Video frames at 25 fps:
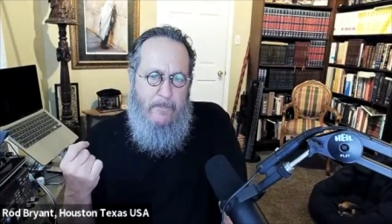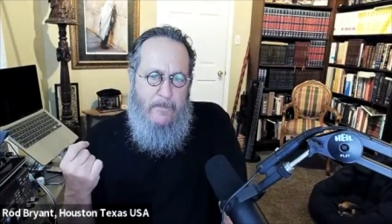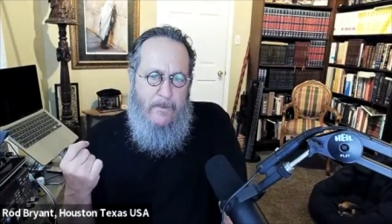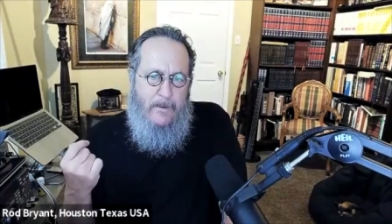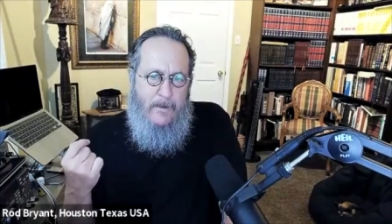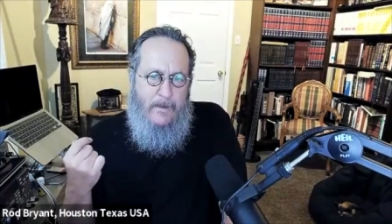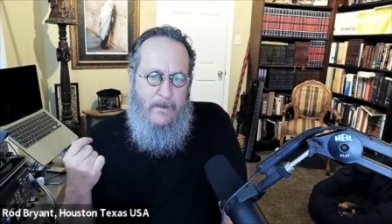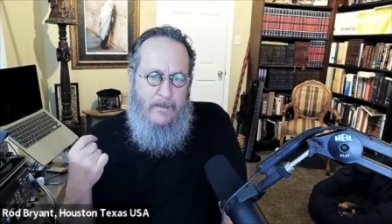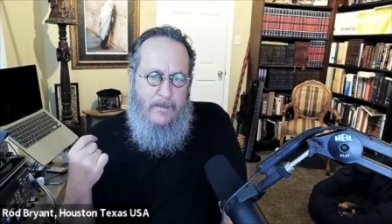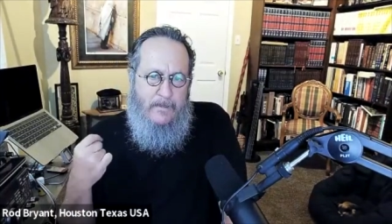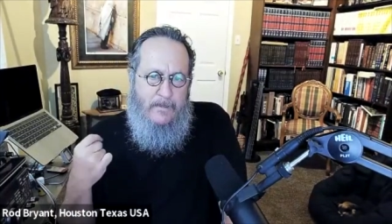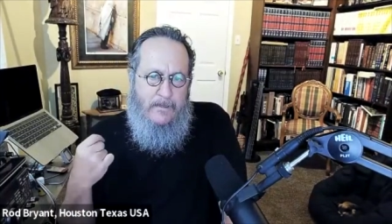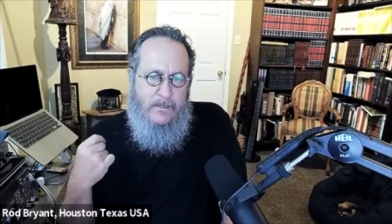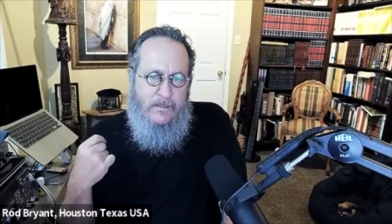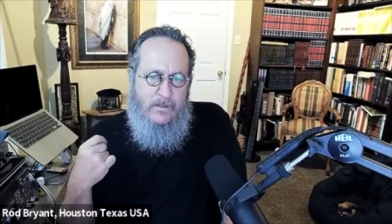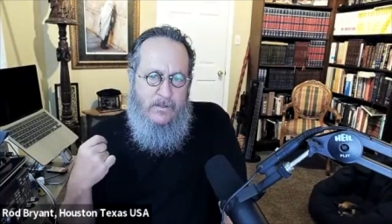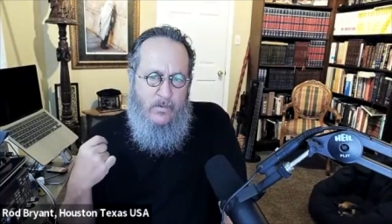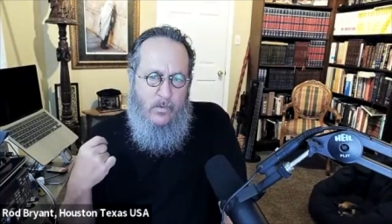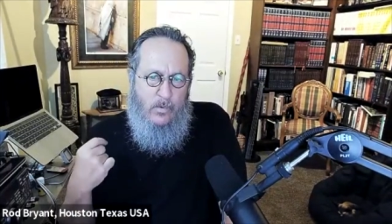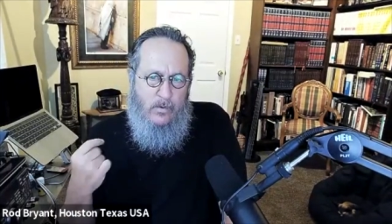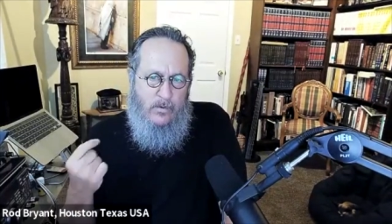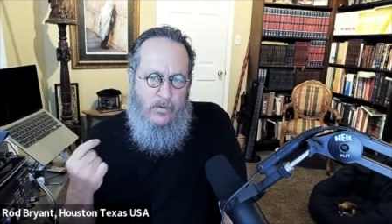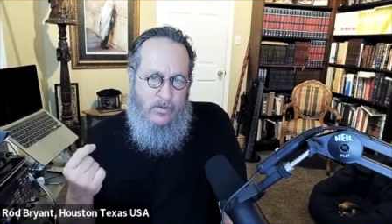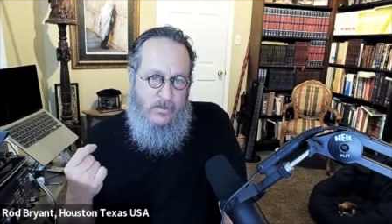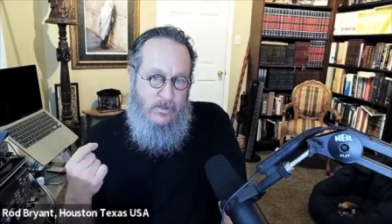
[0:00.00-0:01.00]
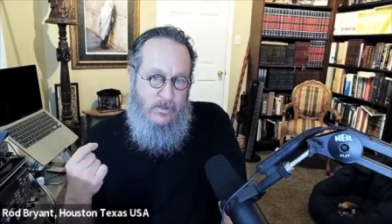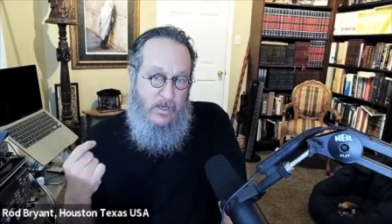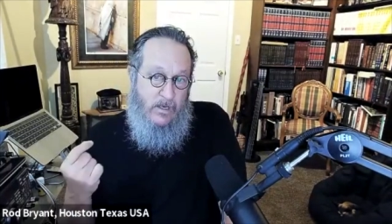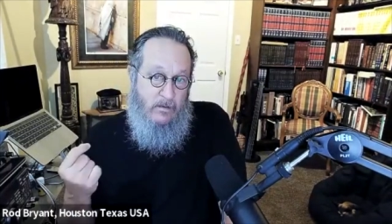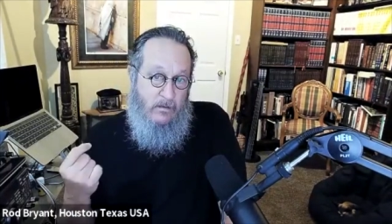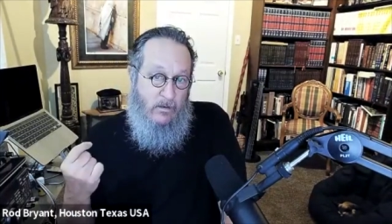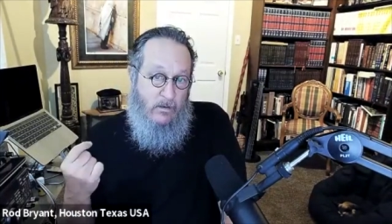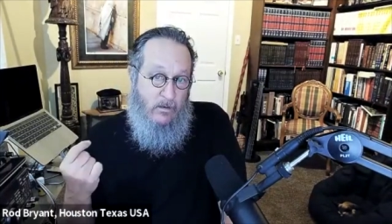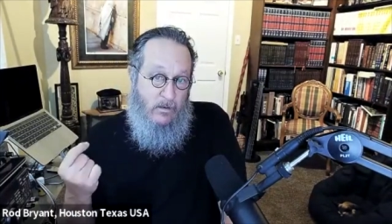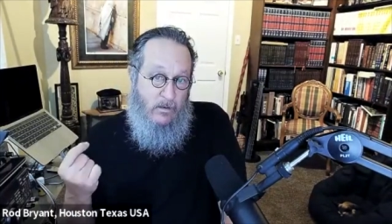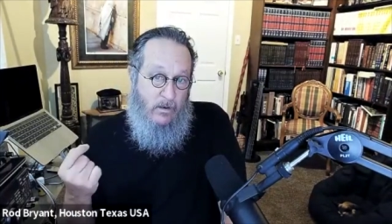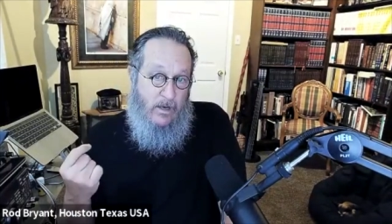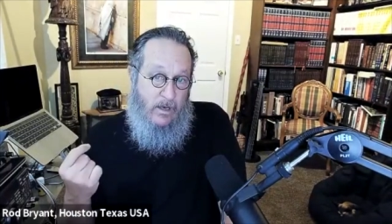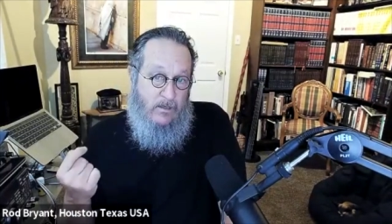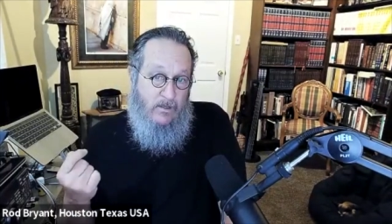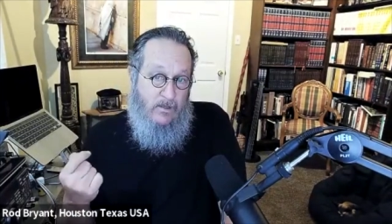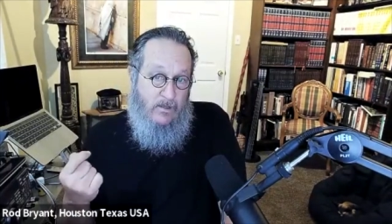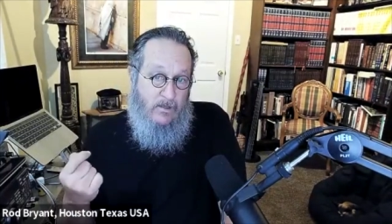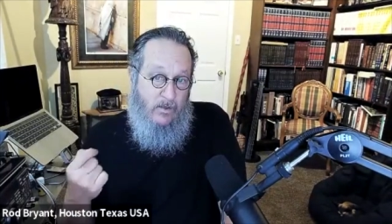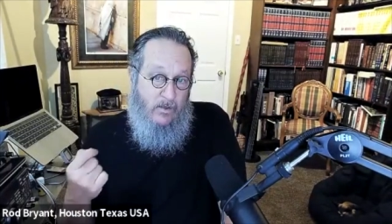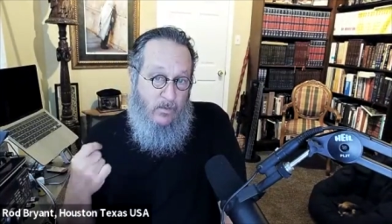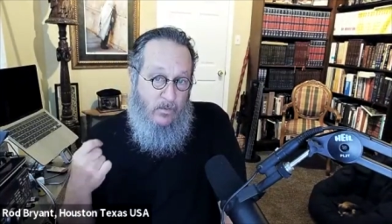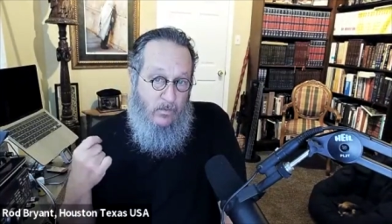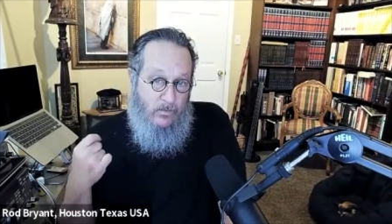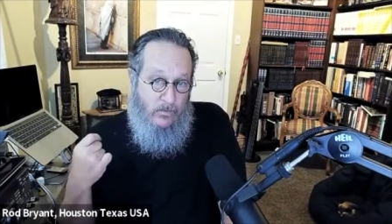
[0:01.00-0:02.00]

in this, or the same, or, actually the,